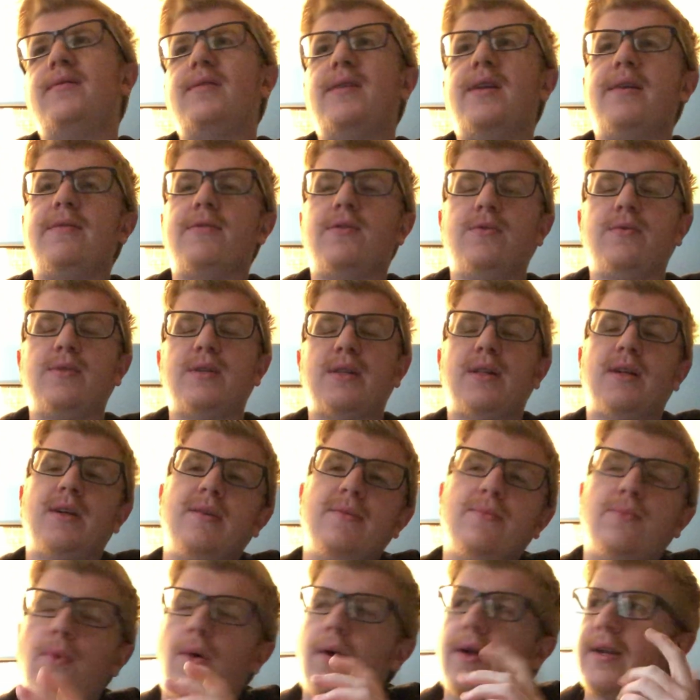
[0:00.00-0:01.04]
never really
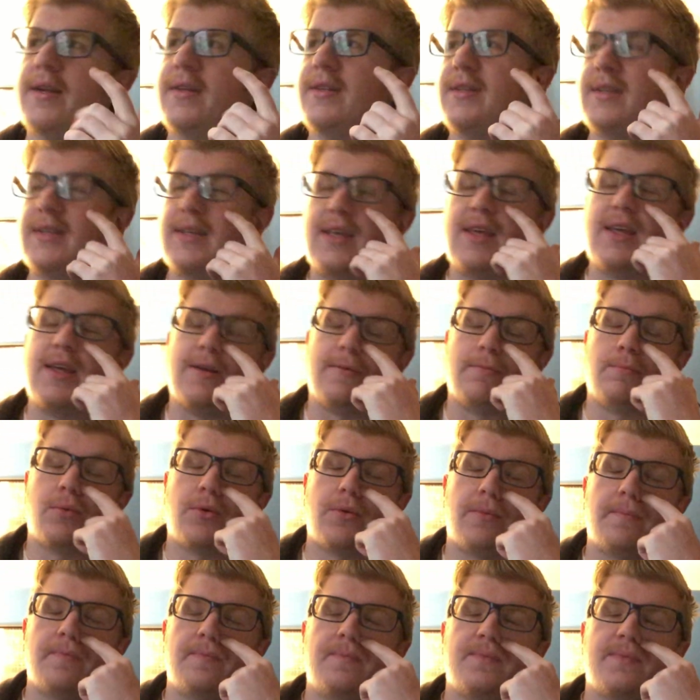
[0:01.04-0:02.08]
wanted to keep.
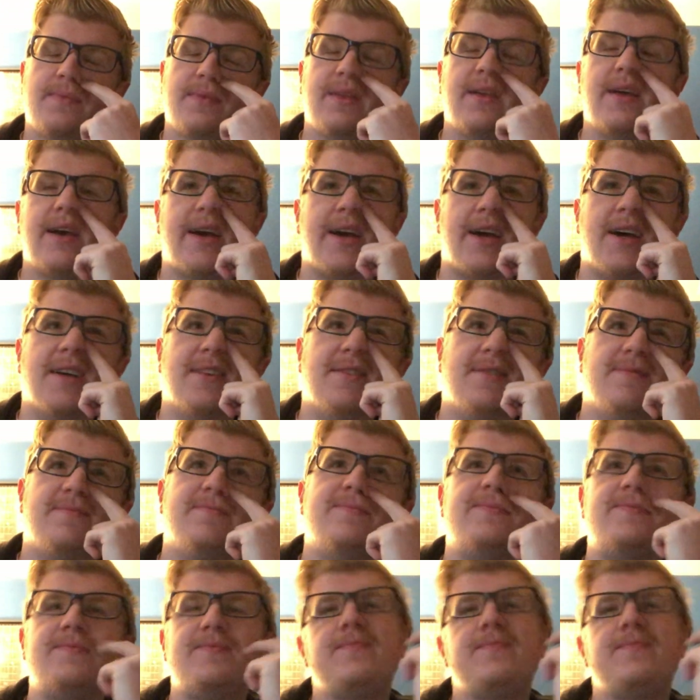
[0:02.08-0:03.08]
And